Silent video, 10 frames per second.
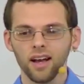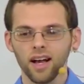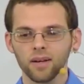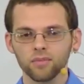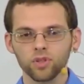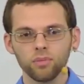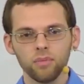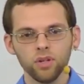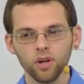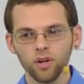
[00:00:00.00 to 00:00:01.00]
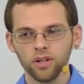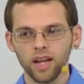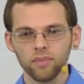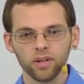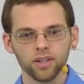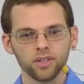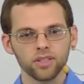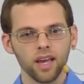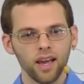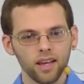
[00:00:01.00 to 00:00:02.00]
Um, so maybe you go to your neighbor and you
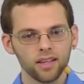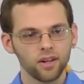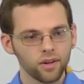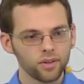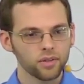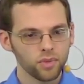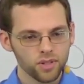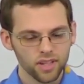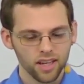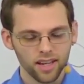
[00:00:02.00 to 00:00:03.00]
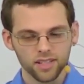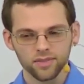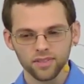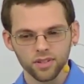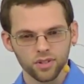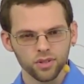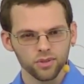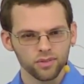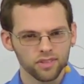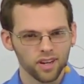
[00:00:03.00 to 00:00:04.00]
say, hey, you know, your music, could
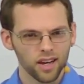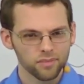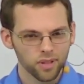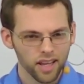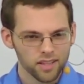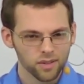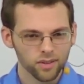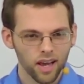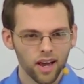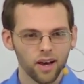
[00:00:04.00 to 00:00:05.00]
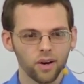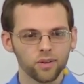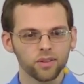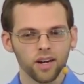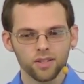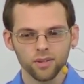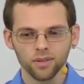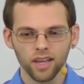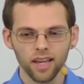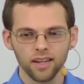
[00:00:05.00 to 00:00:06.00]
you not play it so loud or not so
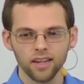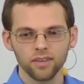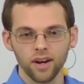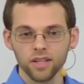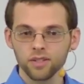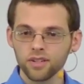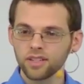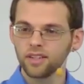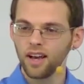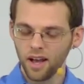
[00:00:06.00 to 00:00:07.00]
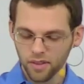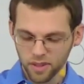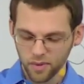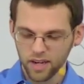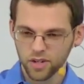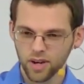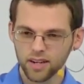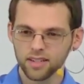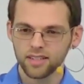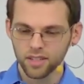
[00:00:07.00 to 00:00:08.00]
late, right? So there's a, a healthy way to try
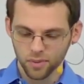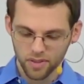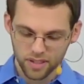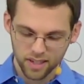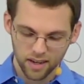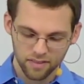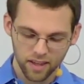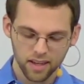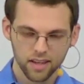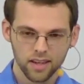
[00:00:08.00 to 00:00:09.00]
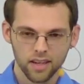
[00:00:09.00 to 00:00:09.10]
to deal with this kind of thing.